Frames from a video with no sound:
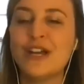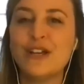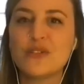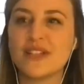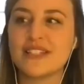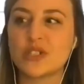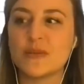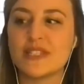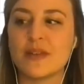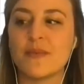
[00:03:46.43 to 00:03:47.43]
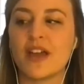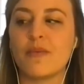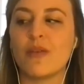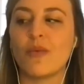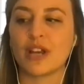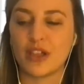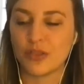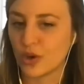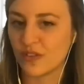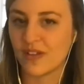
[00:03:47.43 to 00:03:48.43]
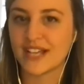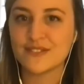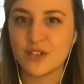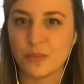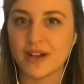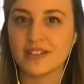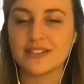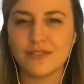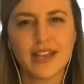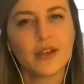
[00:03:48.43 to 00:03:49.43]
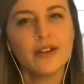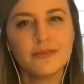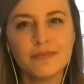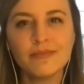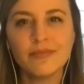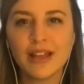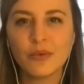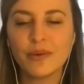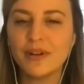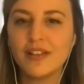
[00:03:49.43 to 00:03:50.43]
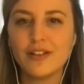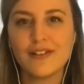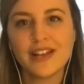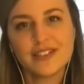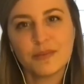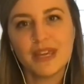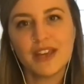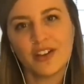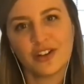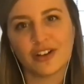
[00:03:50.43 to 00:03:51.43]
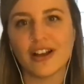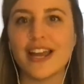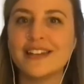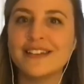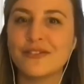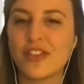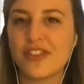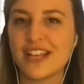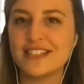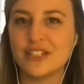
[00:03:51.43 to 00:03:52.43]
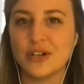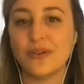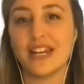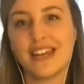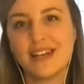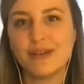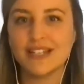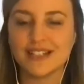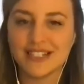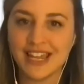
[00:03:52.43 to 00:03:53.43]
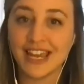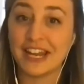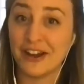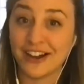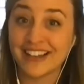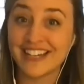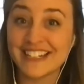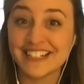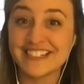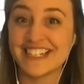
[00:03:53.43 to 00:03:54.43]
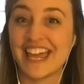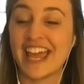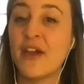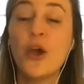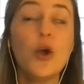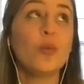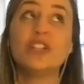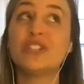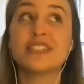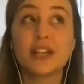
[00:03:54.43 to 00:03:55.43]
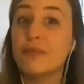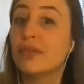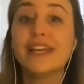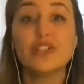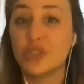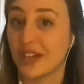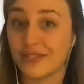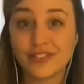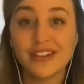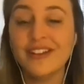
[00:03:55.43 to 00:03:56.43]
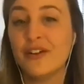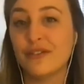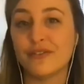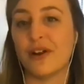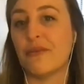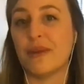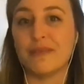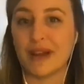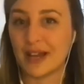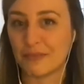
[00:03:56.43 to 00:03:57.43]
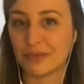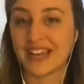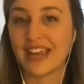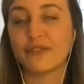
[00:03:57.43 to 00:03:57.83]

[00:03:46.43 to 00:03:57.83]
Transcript: So that's actually been something I've been working through over the last few months of like, what would it look like to be unhurried for the things that don't need to be done today, not getting done today, which is a complete shift from my upbringing.